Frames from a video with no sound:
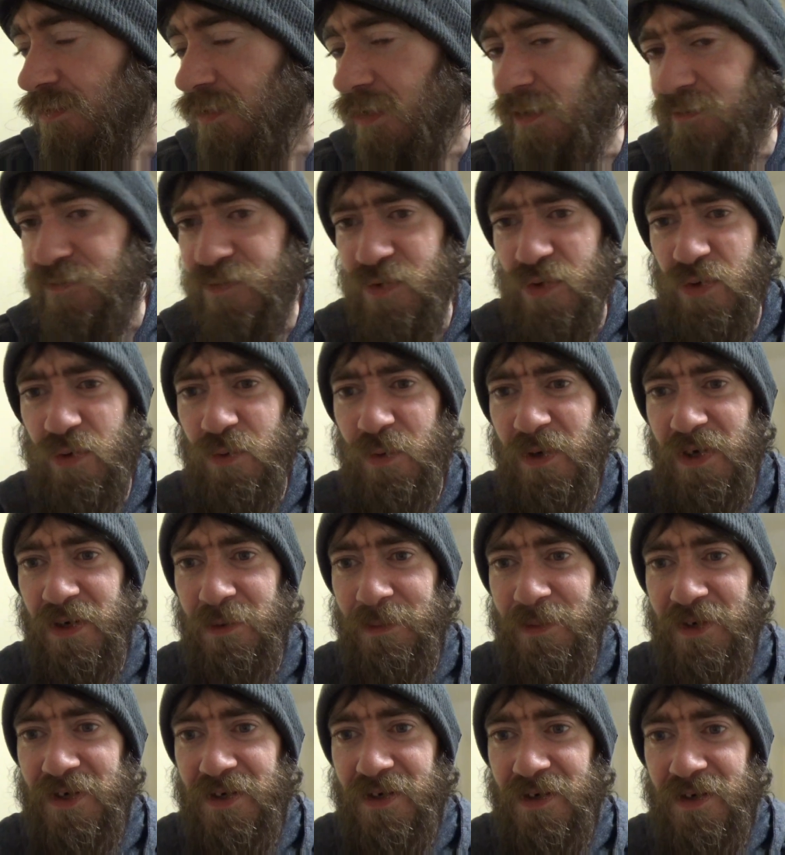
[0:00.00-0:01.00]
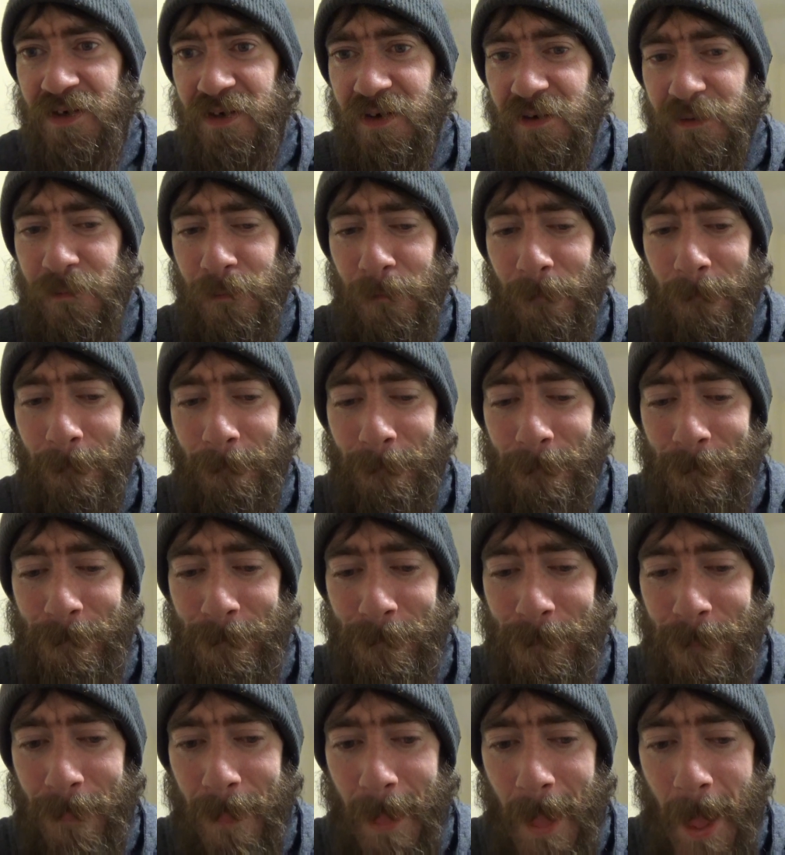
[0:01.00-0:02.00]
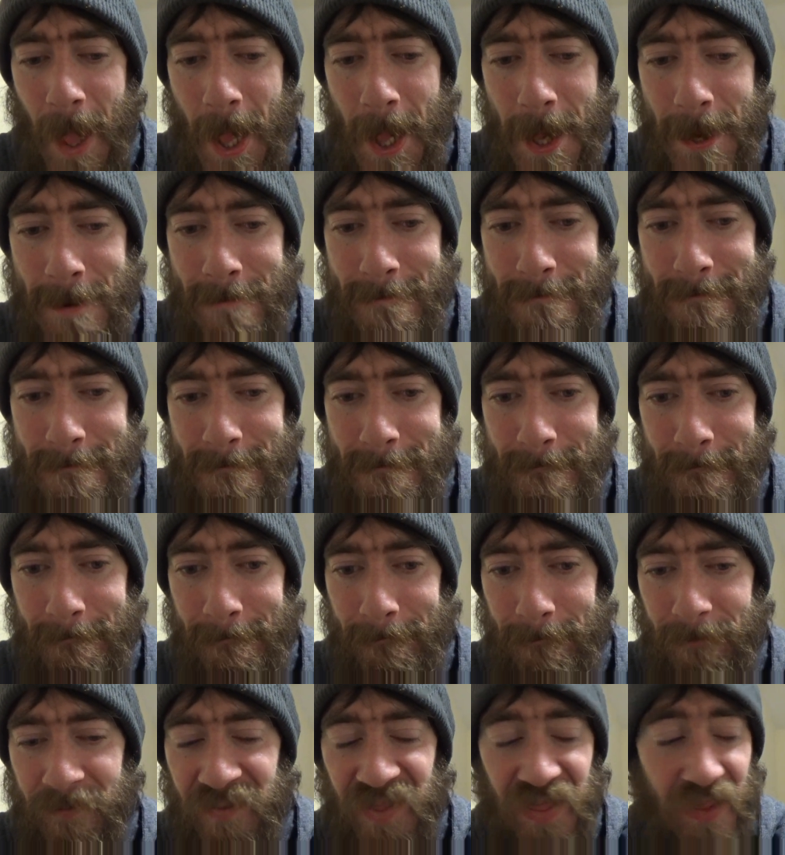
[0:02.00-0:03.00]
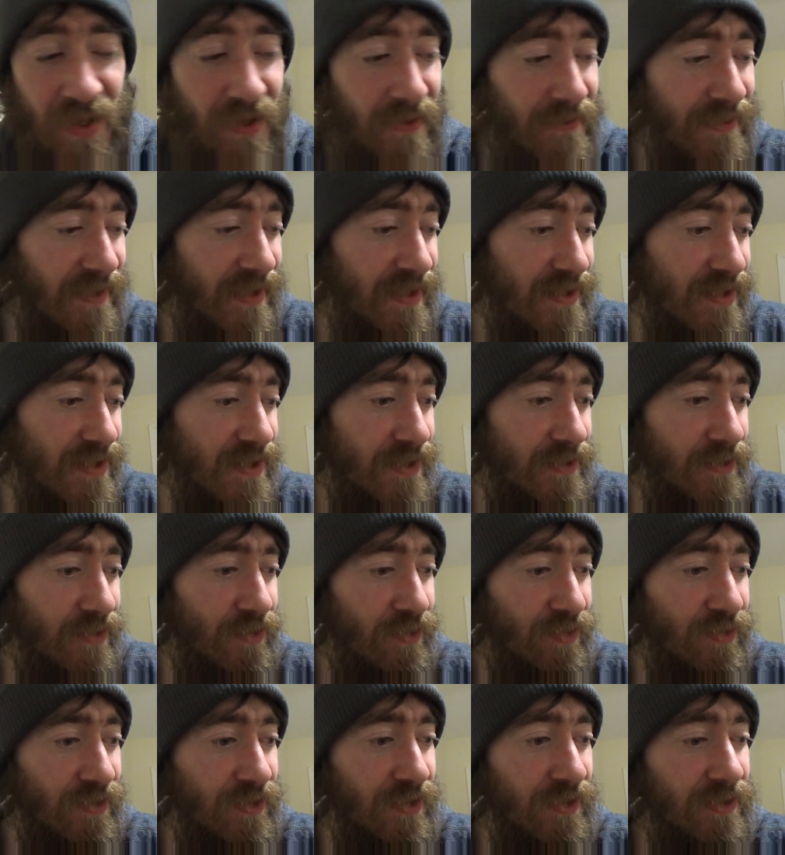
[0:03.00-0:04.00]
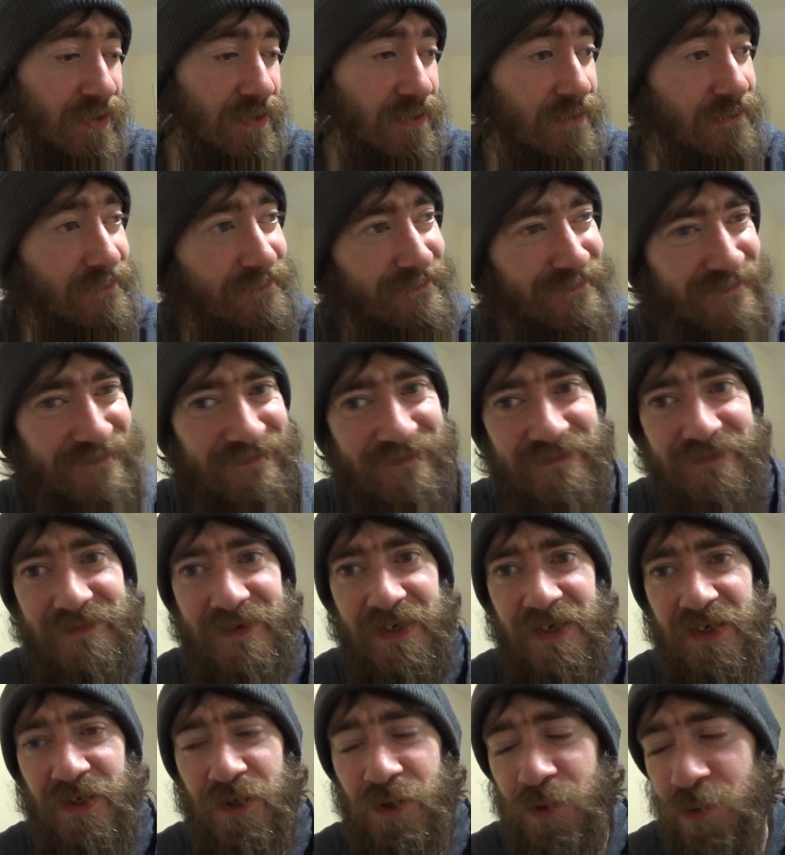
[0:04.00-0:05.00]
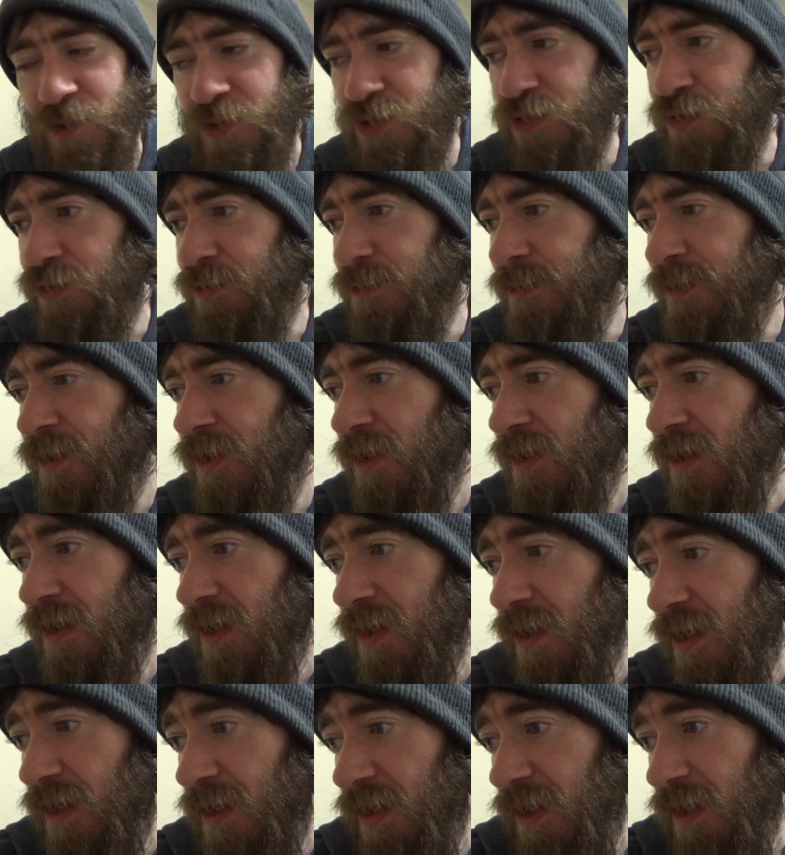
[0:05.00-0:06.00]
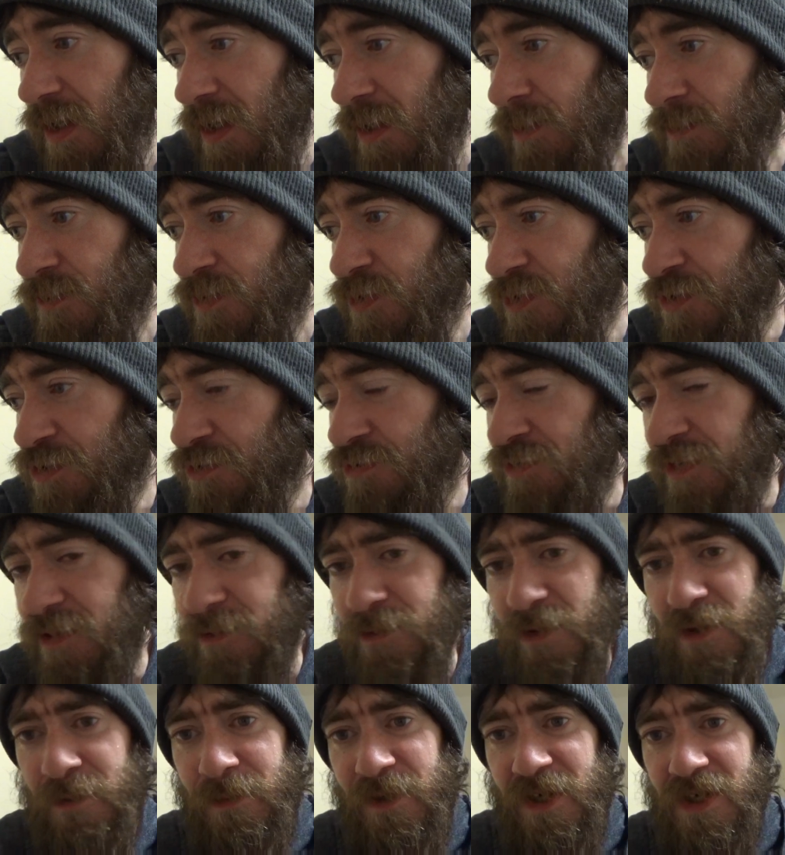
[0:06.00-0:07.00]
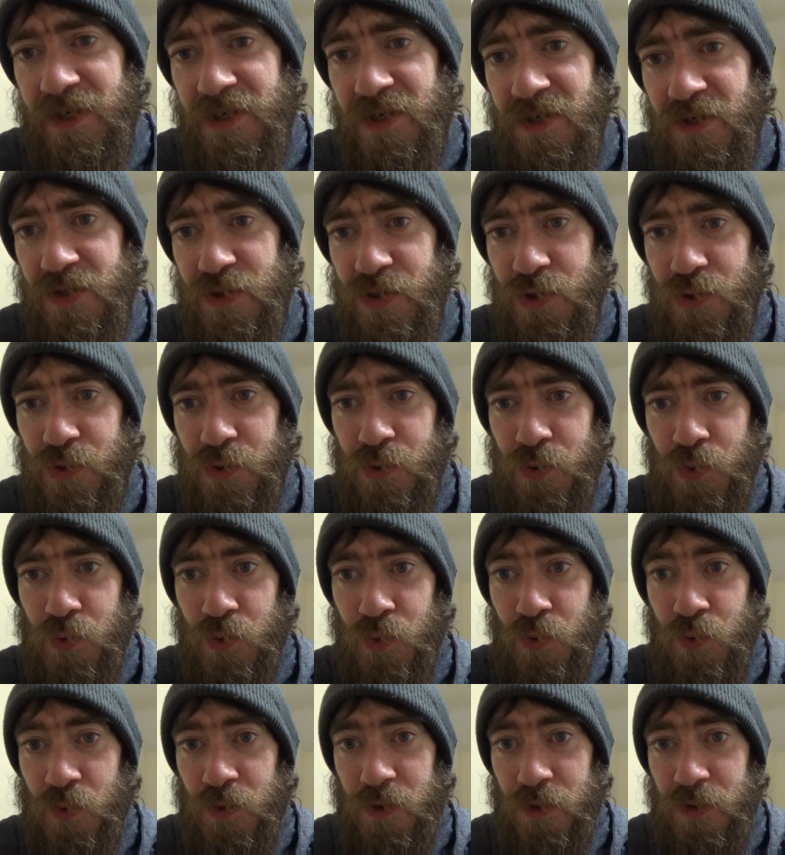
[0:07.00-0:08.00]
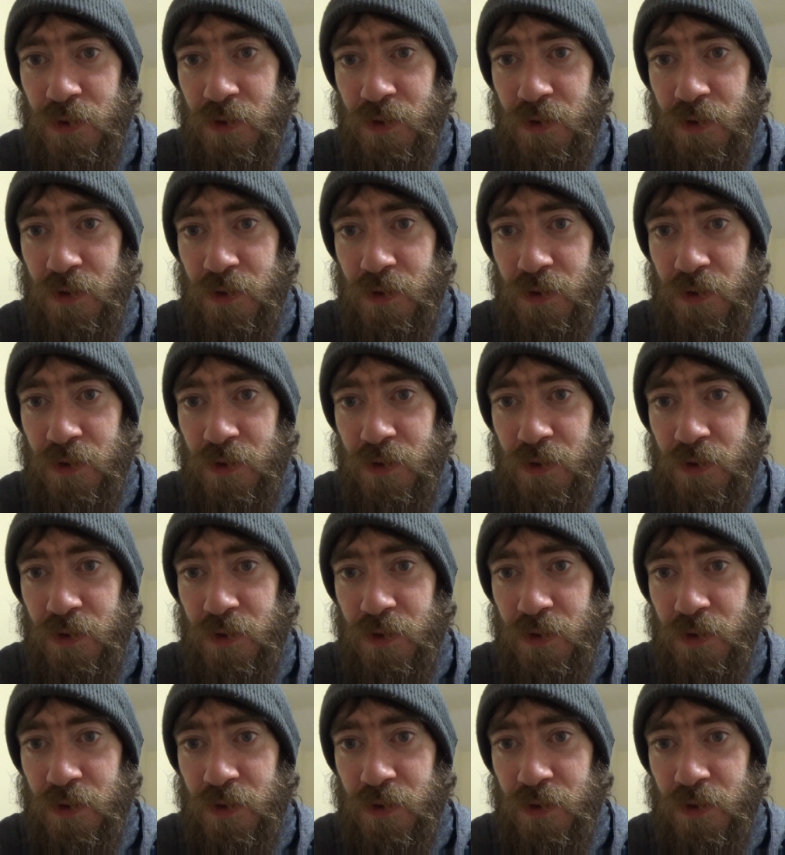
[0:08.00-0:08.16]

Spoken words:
I've done quite a bit today. Things that aren't in YouTube. I'm just trying my best to,